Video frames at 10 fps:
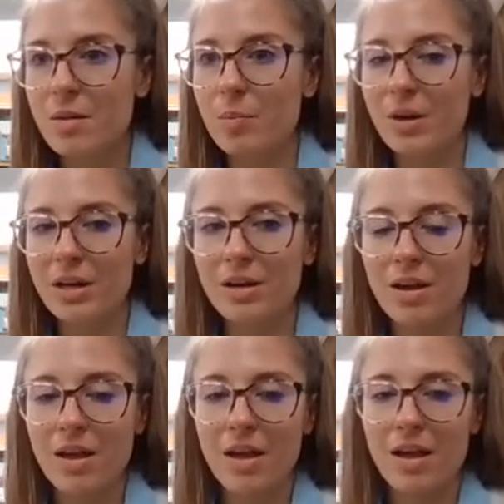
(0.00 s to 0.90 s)
but
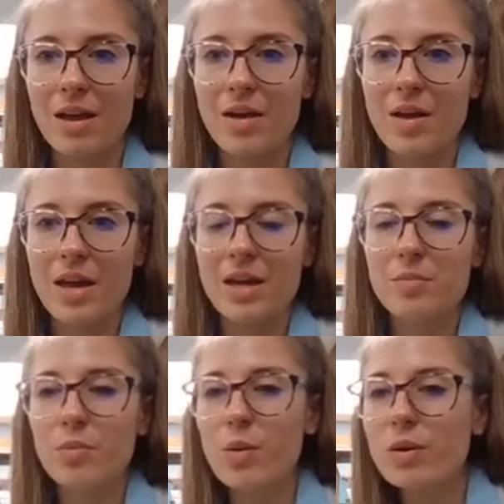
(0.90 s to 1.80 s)
it
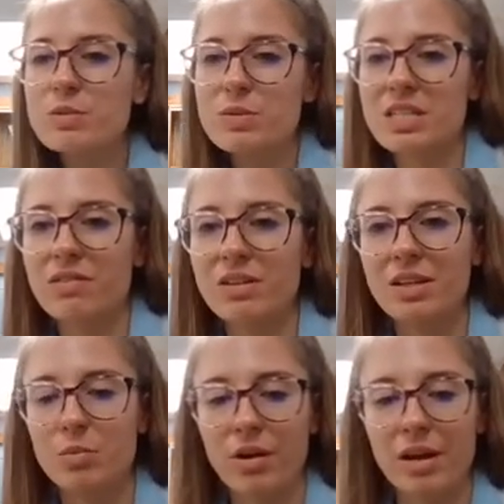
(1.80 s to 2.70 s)
more
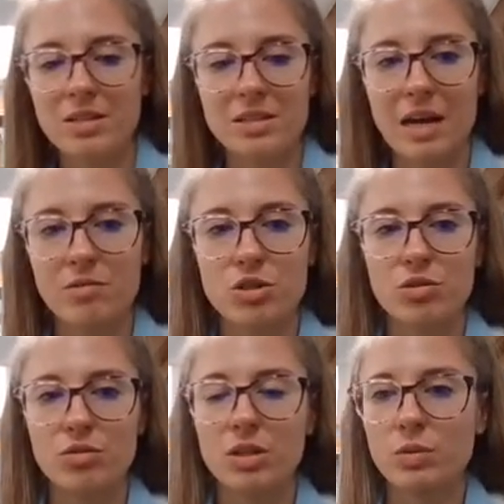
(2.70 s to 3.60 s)
specifically breaks down
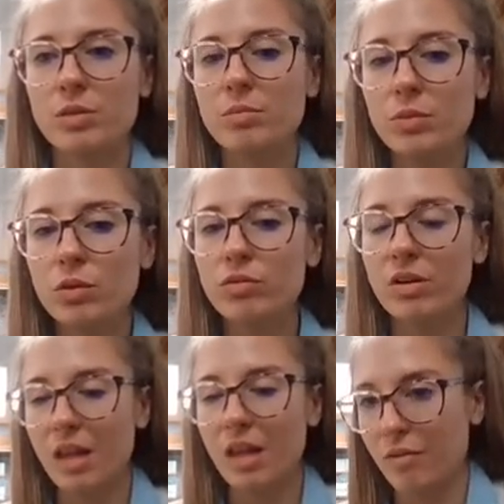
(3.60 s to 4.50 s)
to the
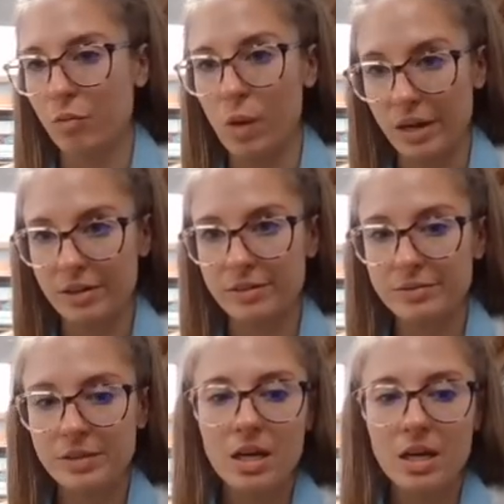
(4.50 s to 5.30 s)
removal of water.